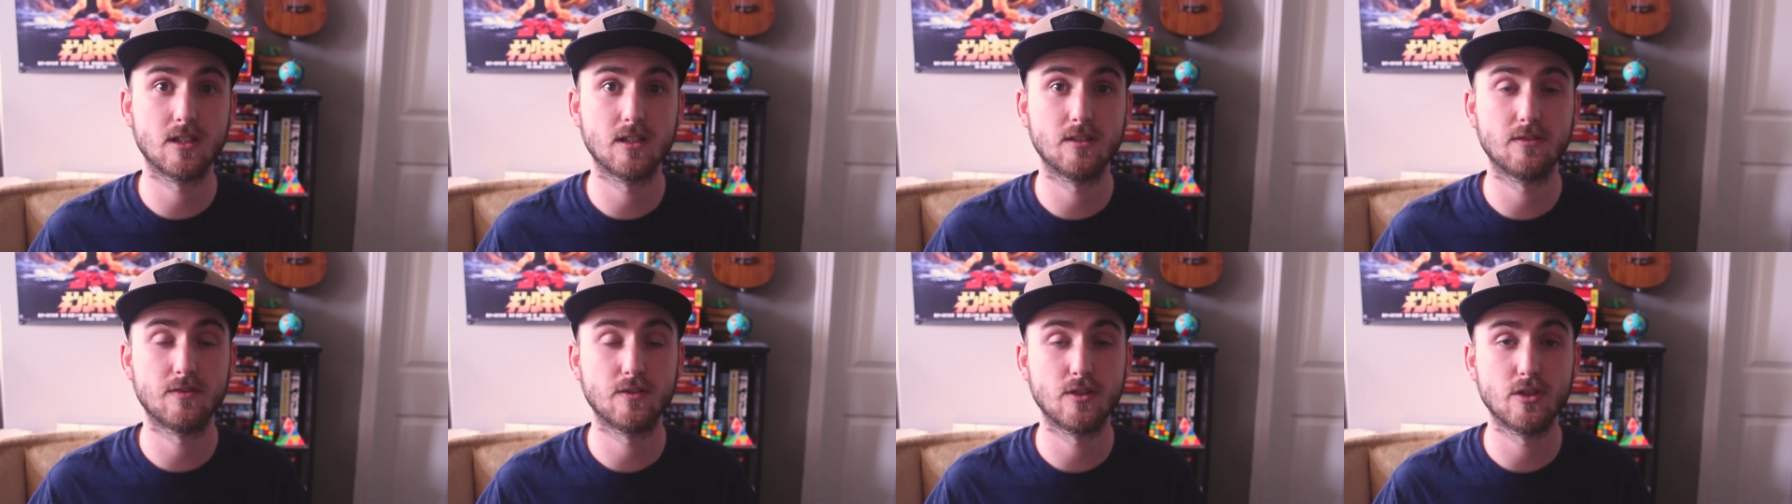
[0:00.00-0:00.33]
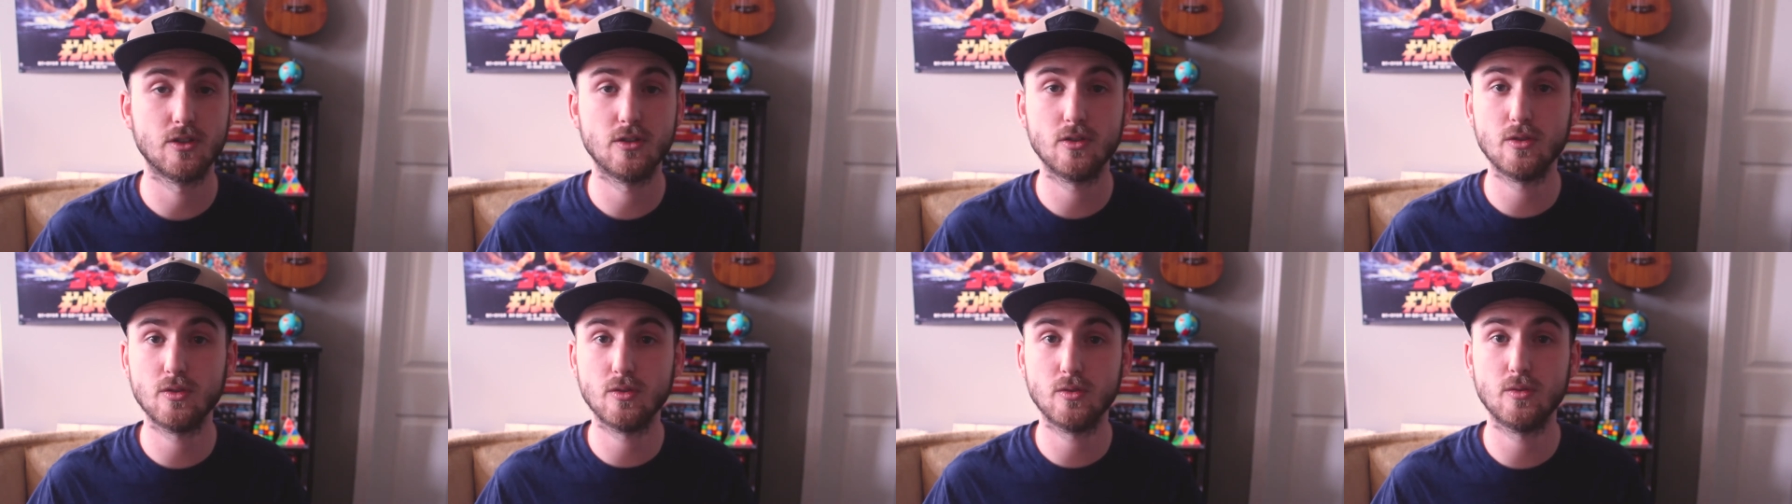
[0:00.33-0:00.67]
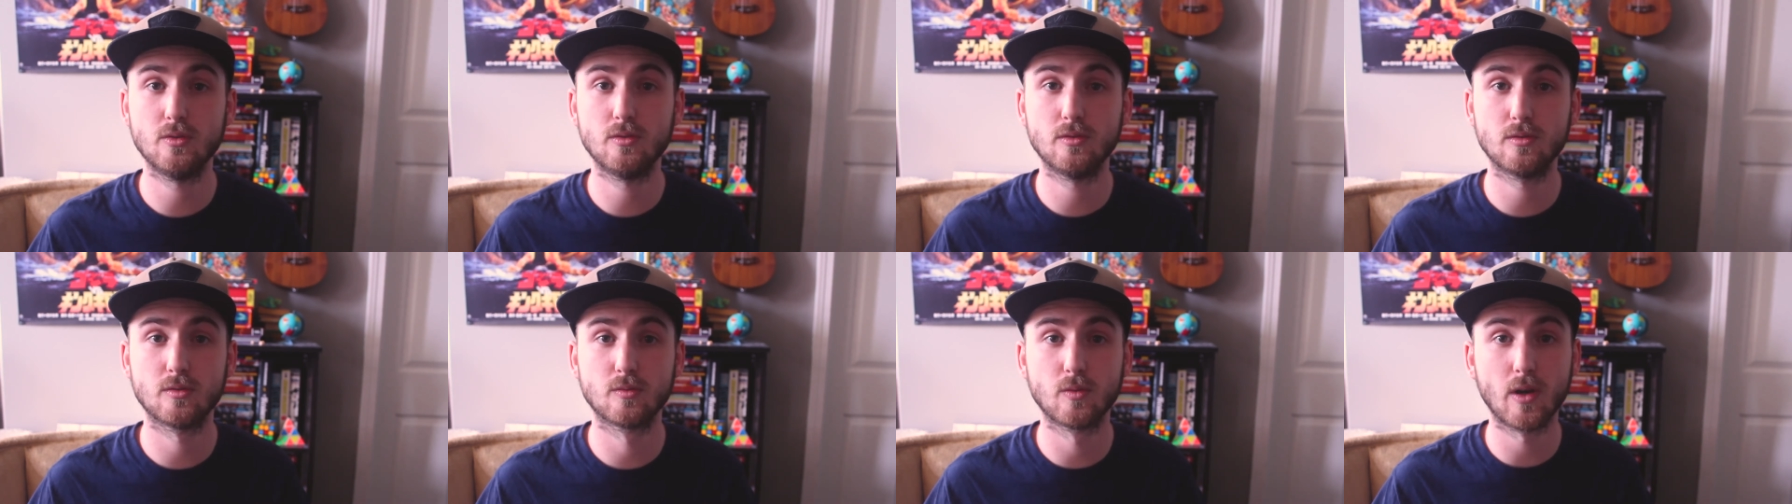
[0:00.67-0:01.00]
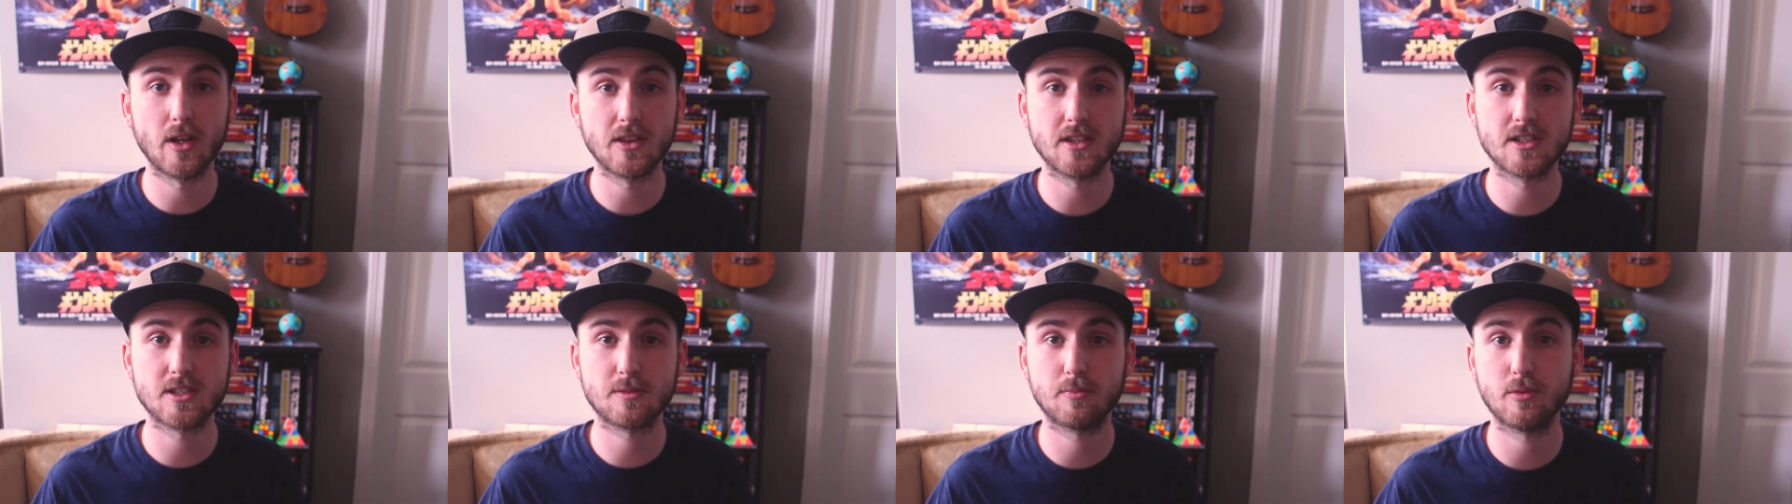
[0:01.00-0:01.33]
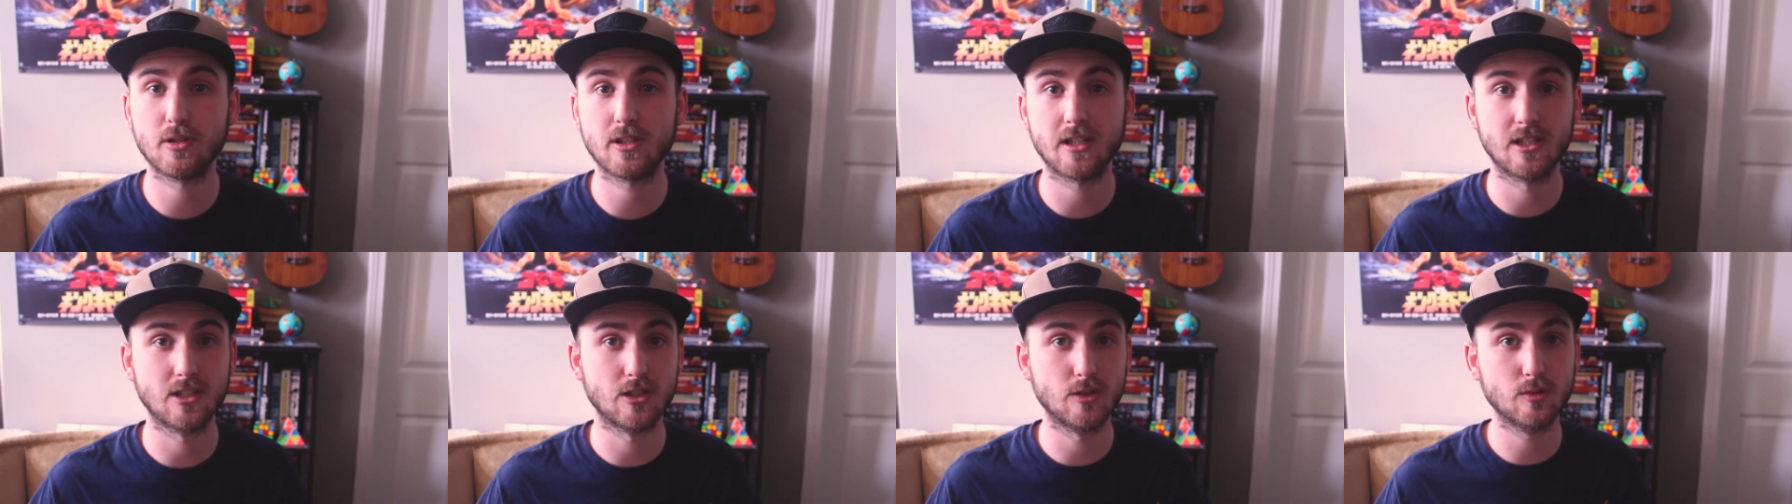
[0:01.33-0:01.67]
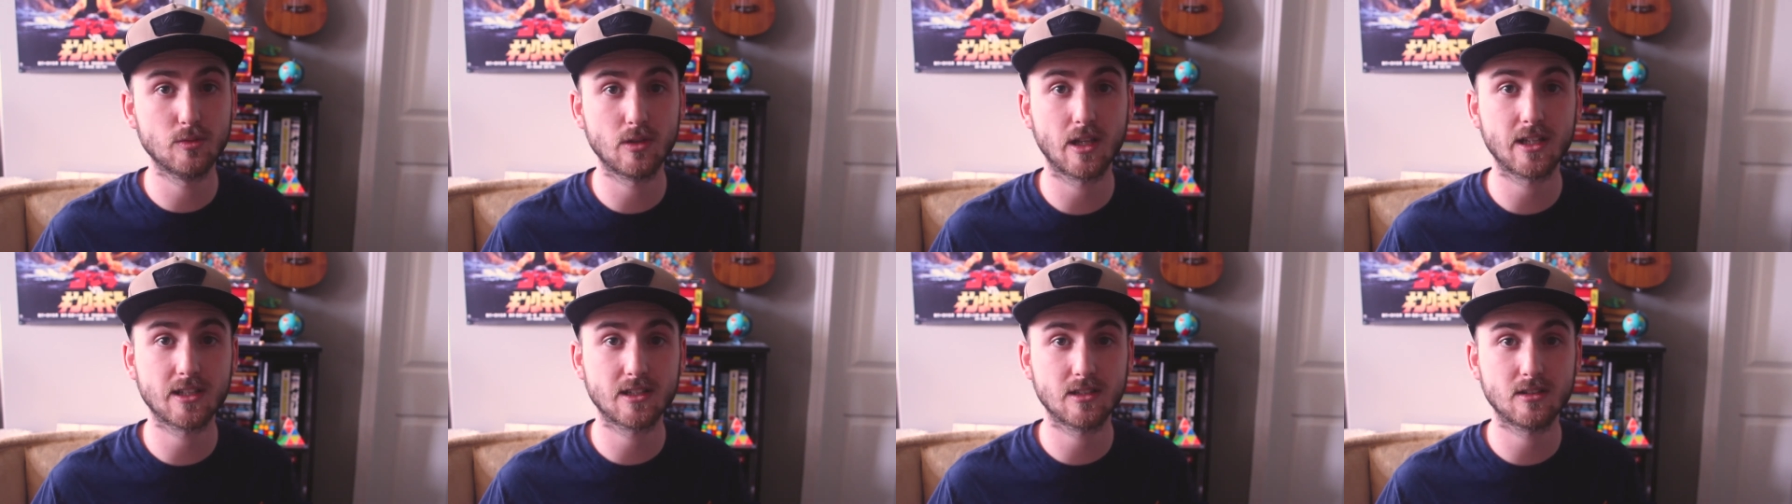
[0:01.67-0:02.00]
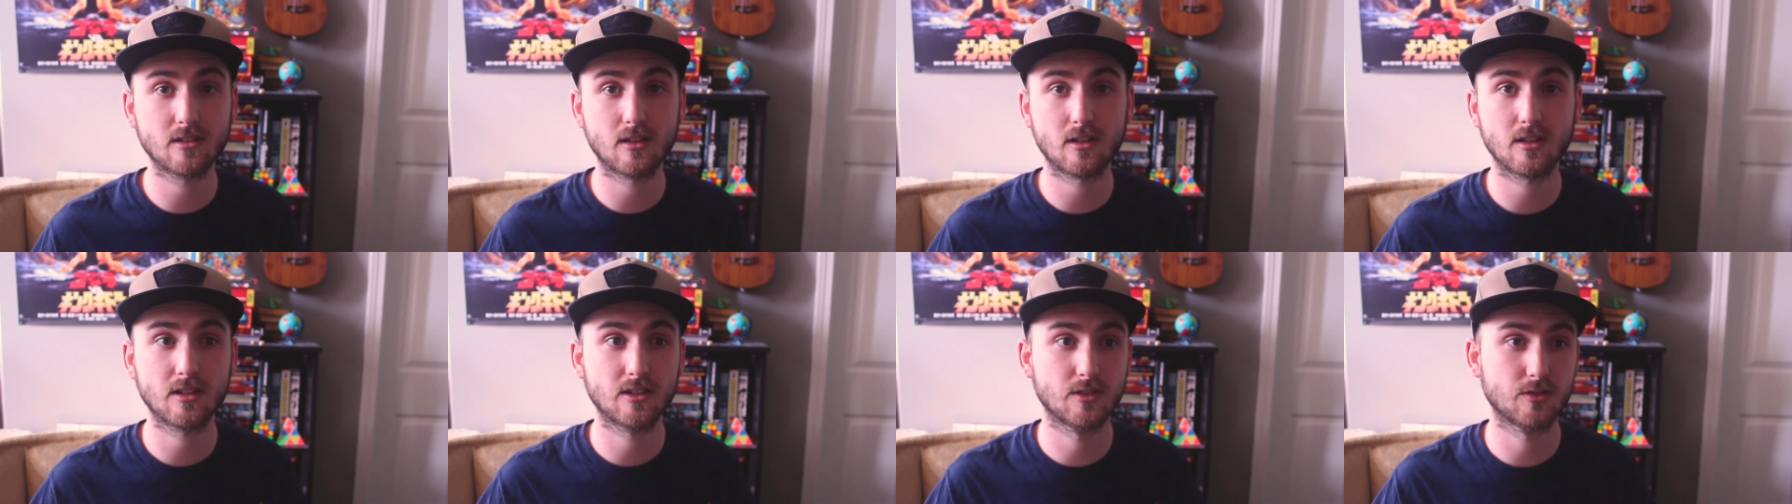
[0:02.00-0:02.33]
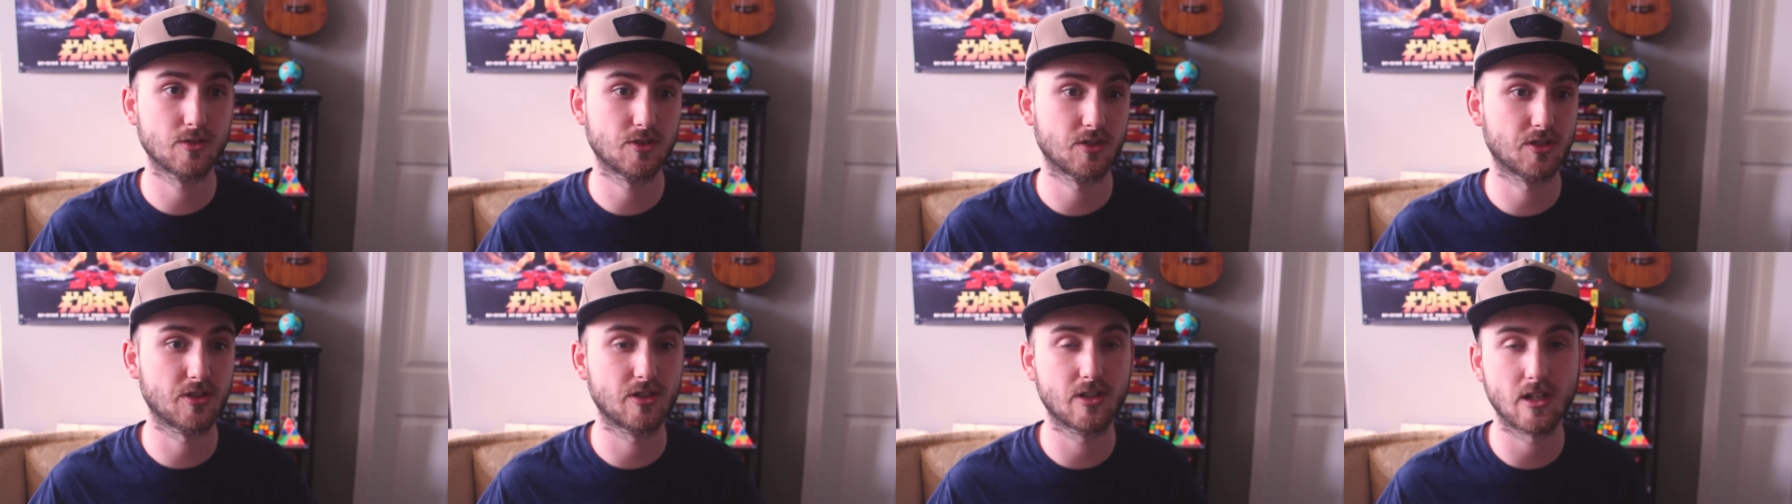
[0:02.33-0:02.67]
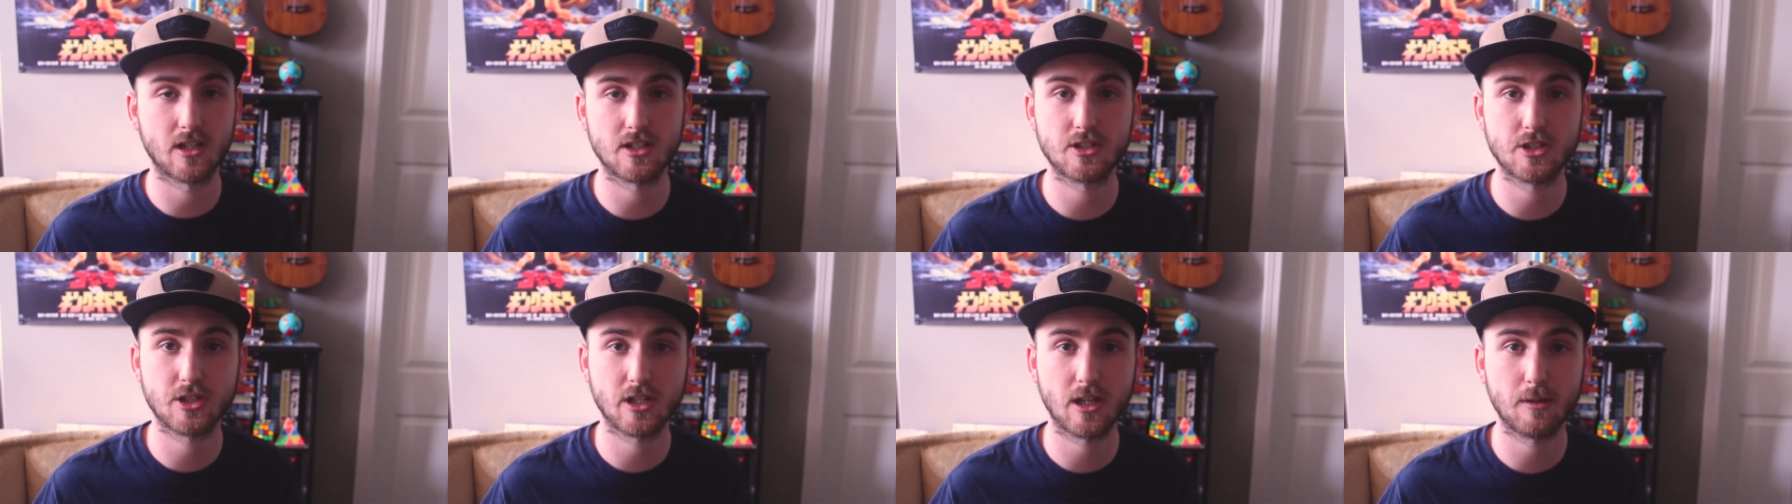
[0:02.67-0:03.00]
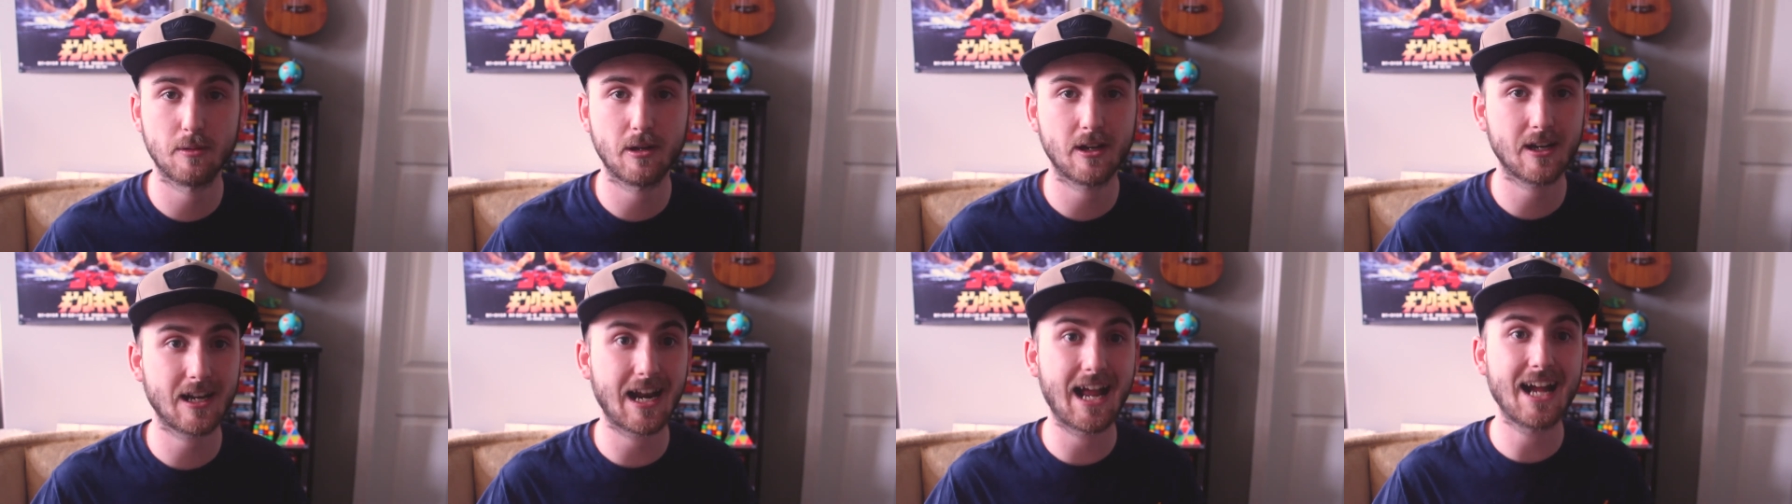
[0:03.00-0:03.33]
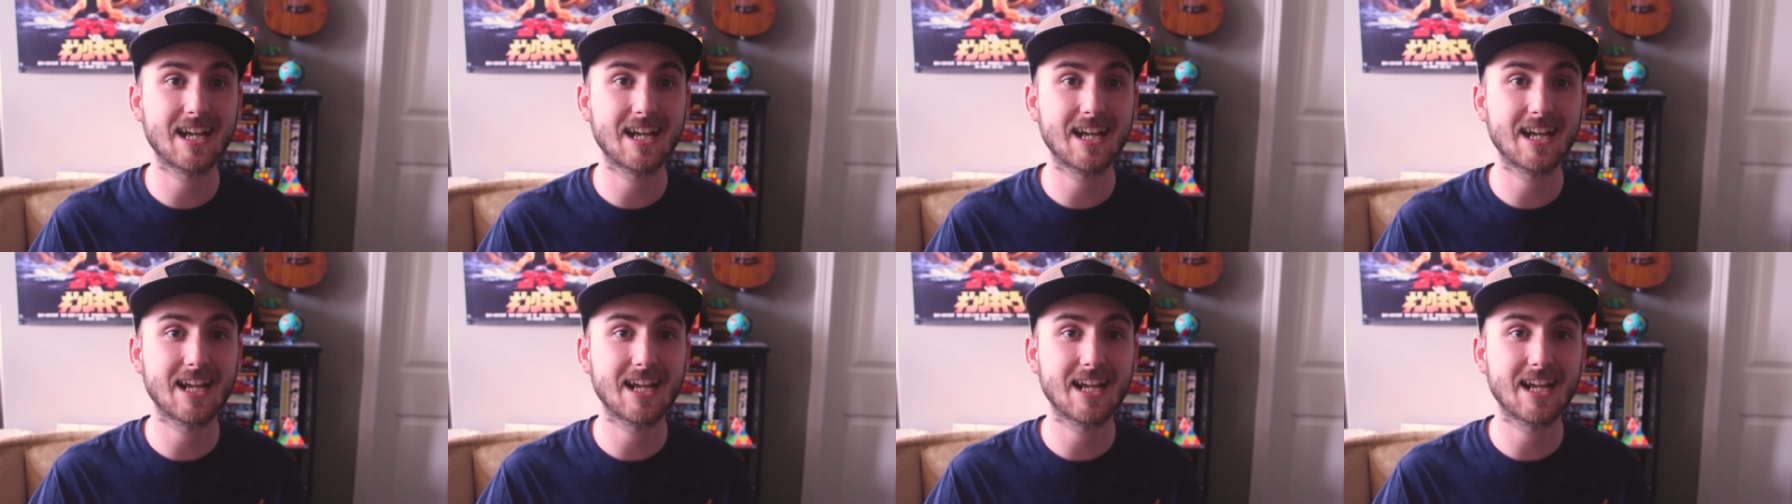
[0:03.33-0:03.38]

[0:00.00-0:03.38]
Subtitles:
If you read this book and you like the art and you're just gushing about it,